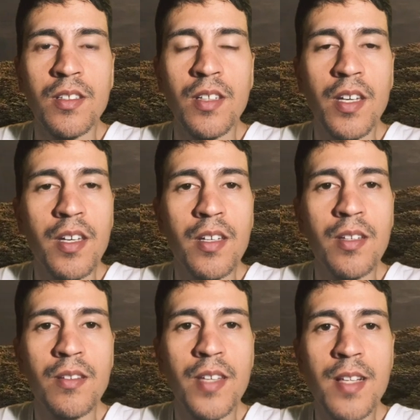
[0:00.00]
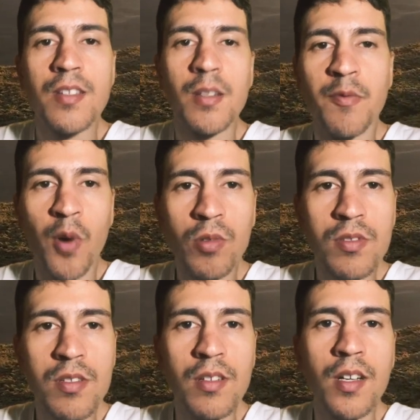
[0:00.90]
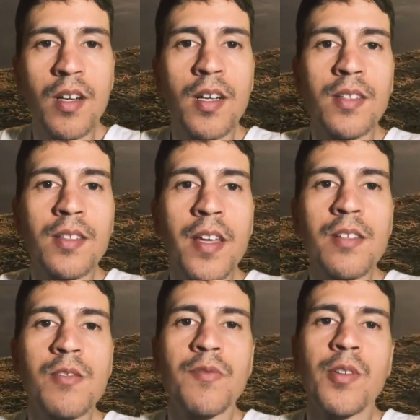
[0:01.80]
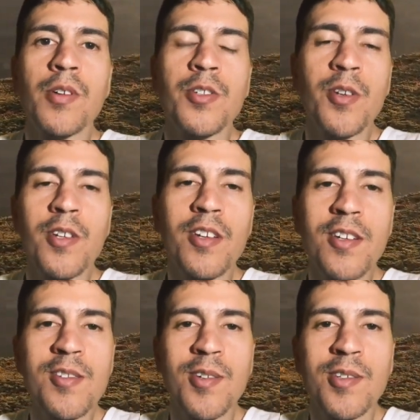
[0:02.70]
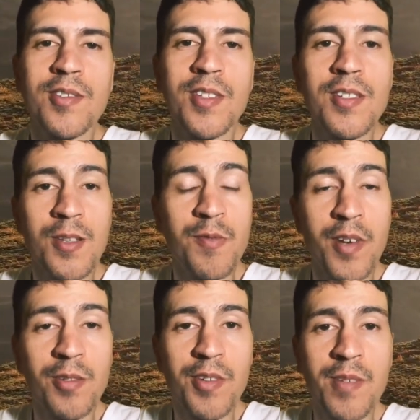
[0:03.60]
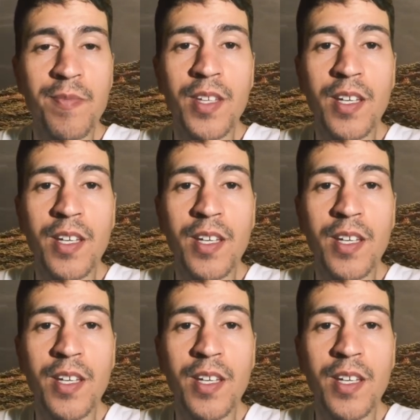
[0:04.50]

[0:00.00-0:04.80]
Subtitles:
And that's it, folks. Thanks for joining us on this adventure.